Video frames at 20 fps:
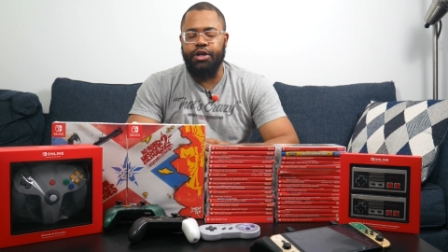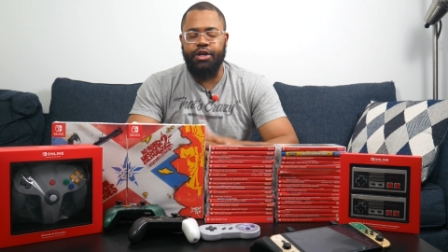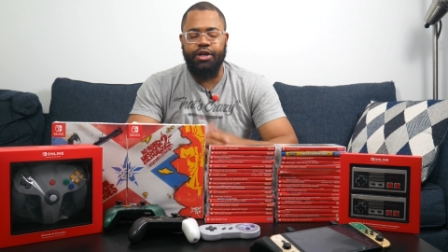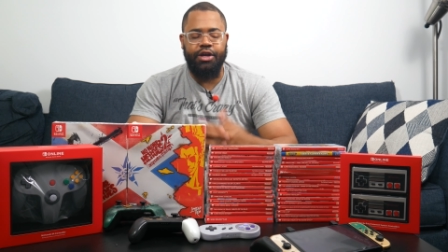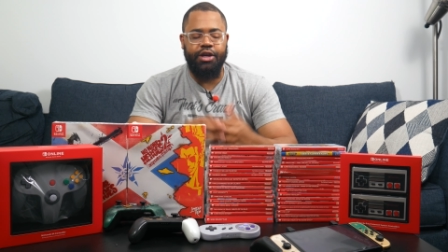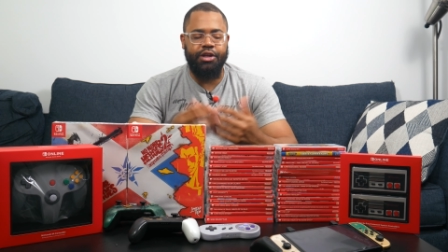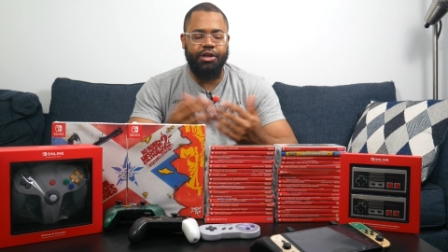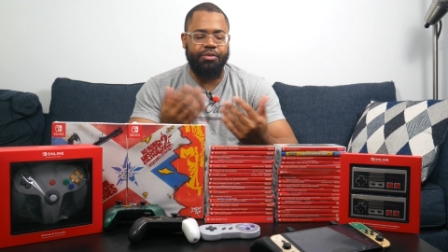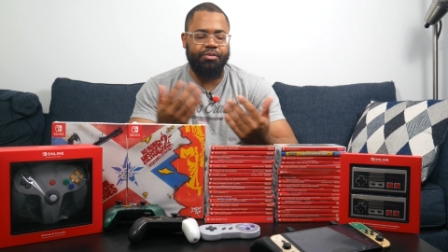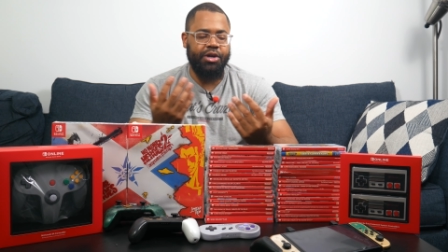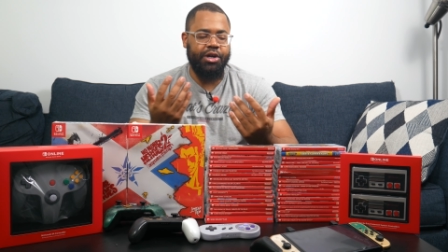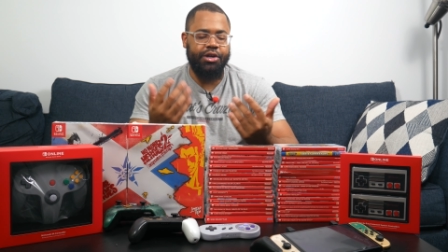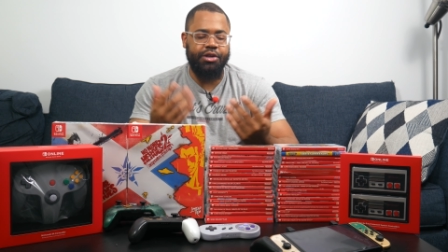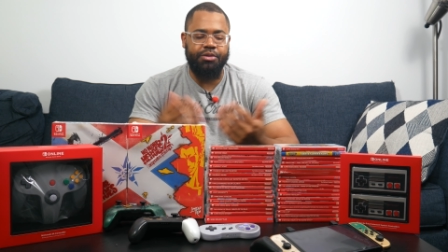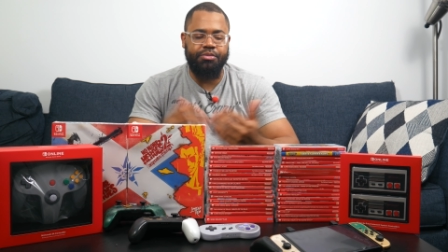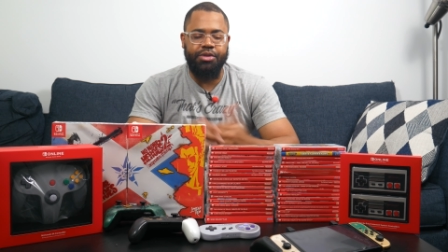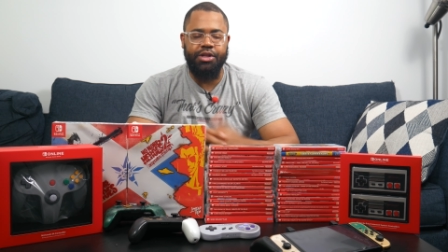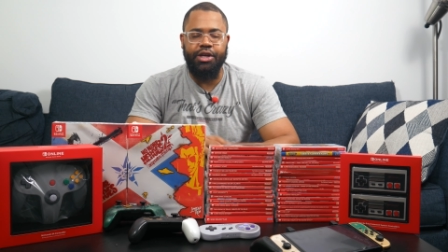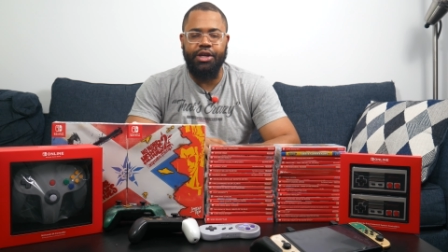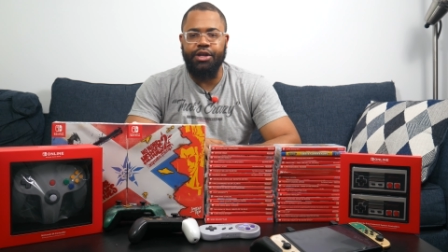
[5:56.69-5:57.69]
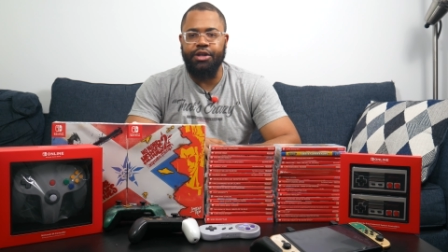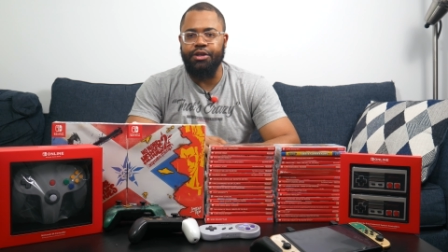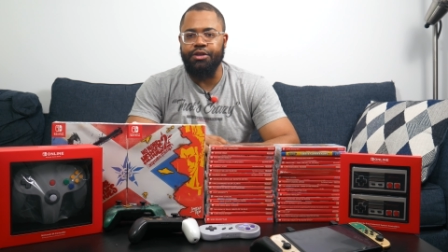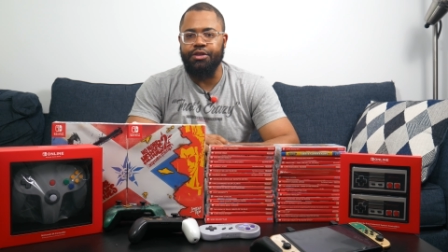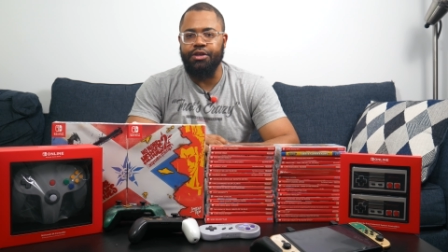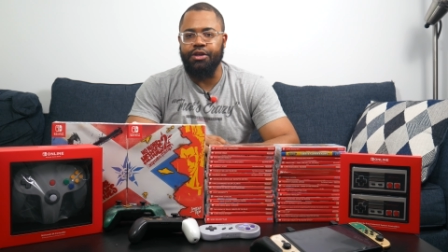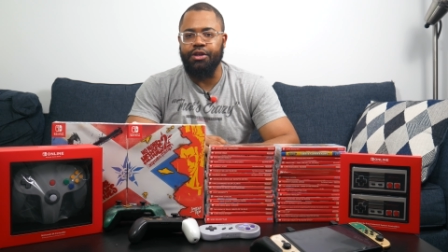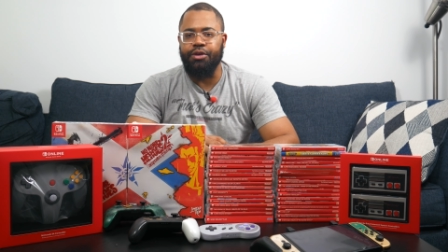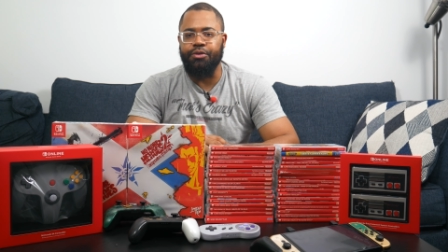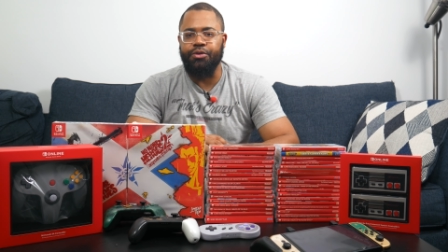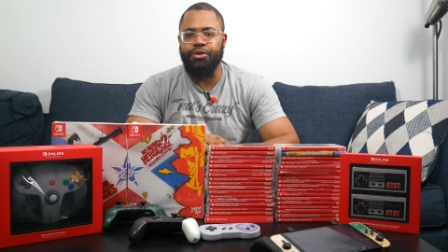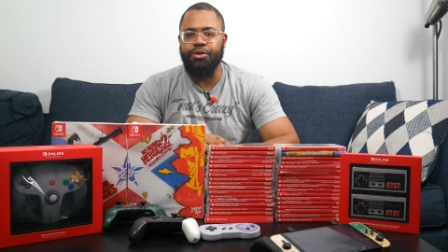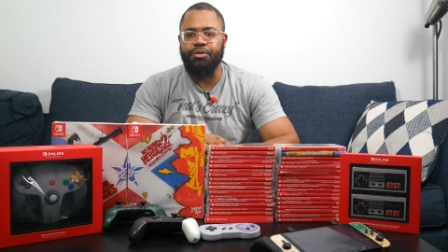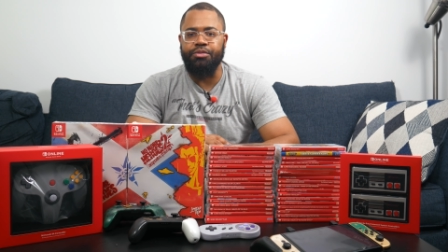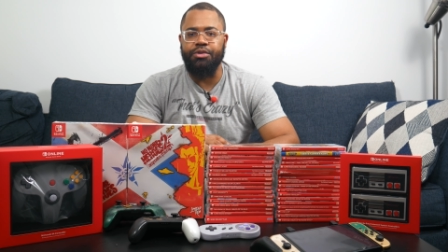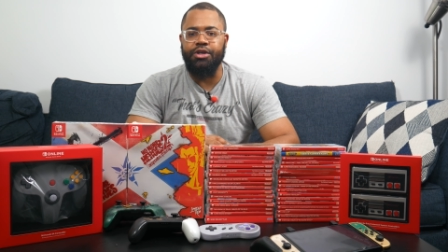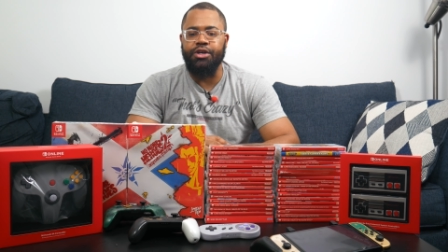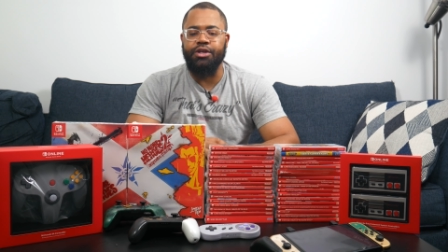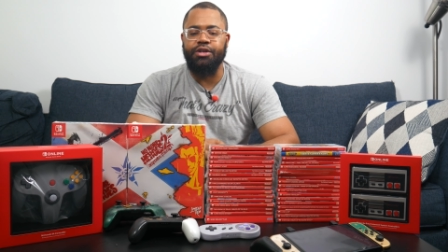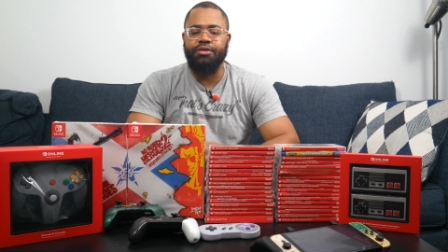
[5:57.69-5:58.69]
anybody to play anything they want to
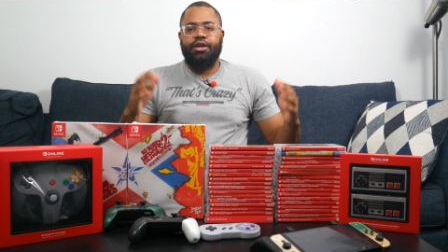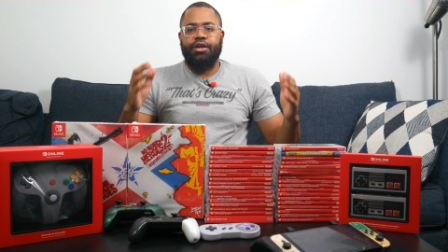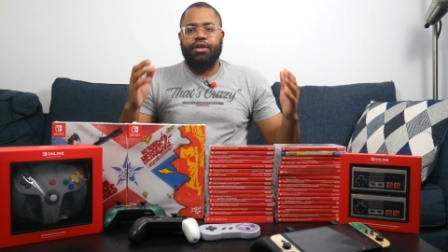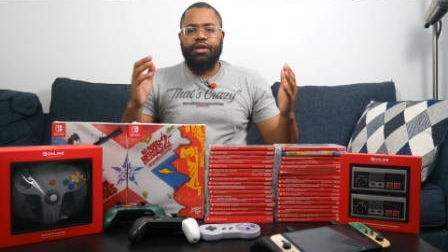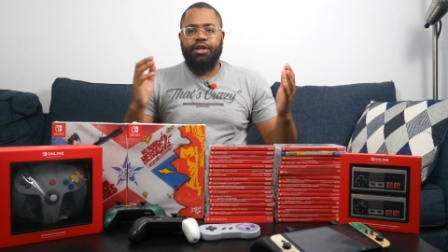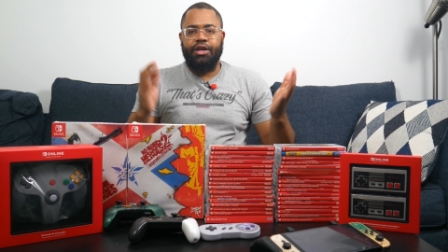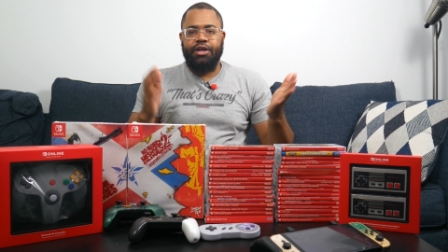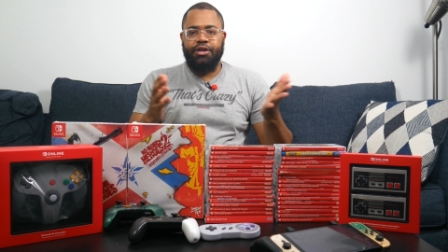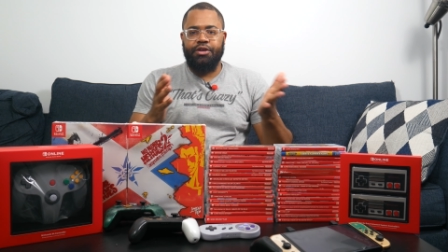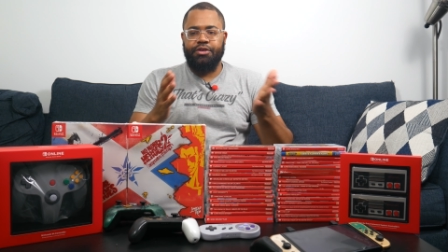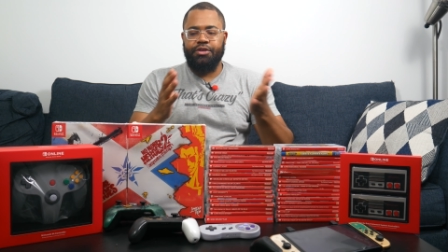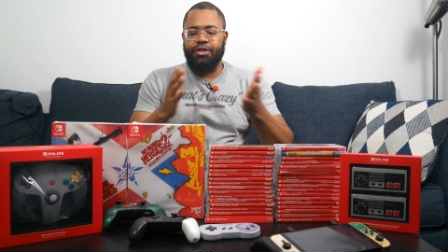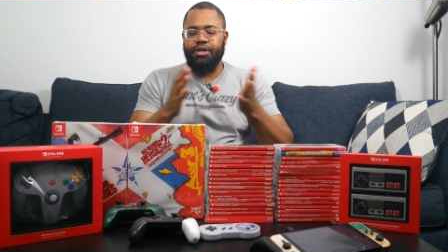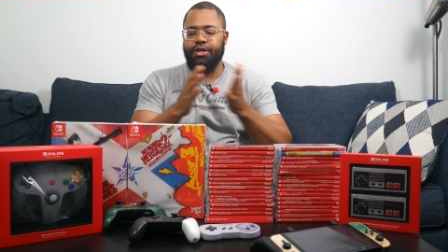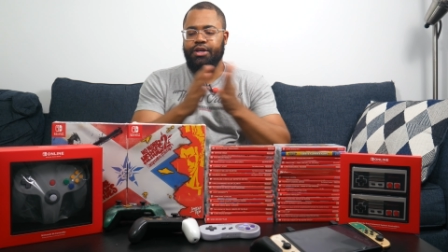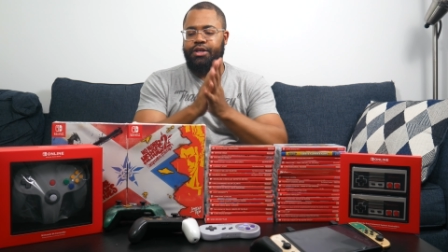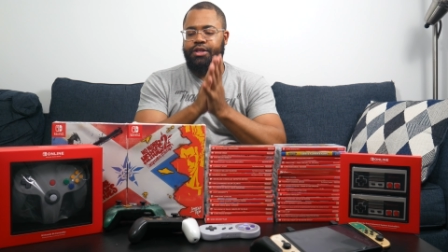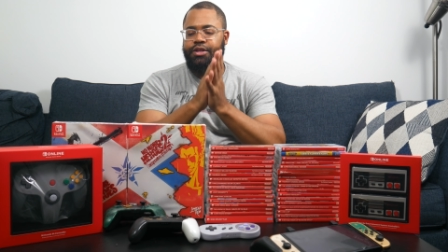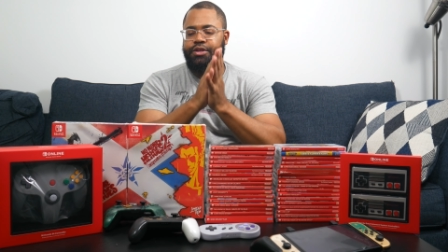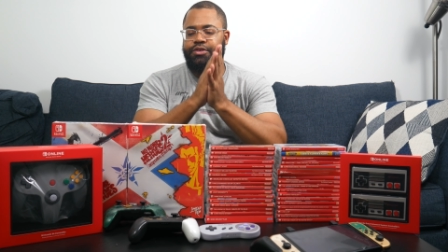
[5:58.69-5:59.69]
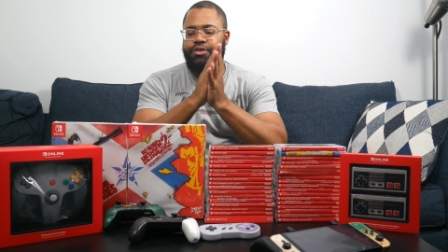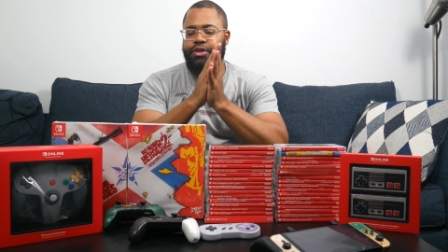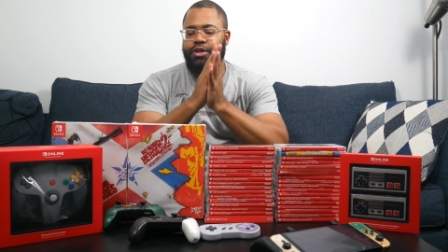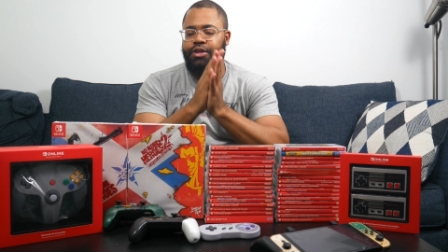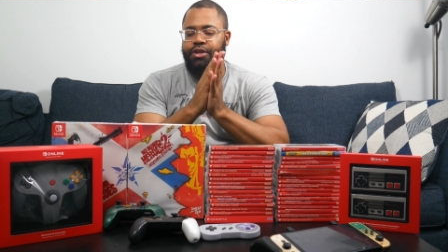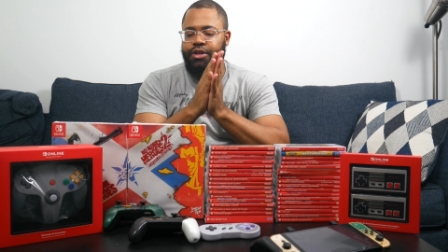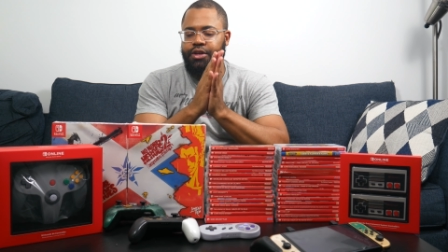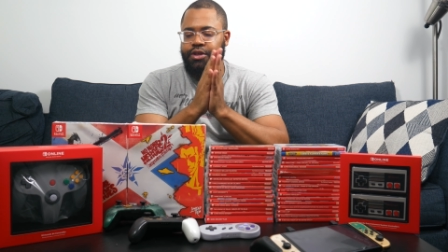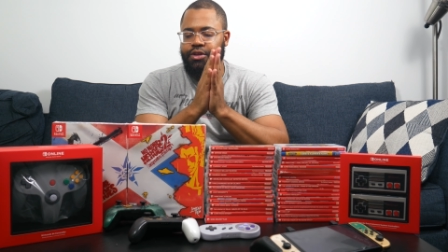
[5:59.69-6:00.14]
play. And now let's get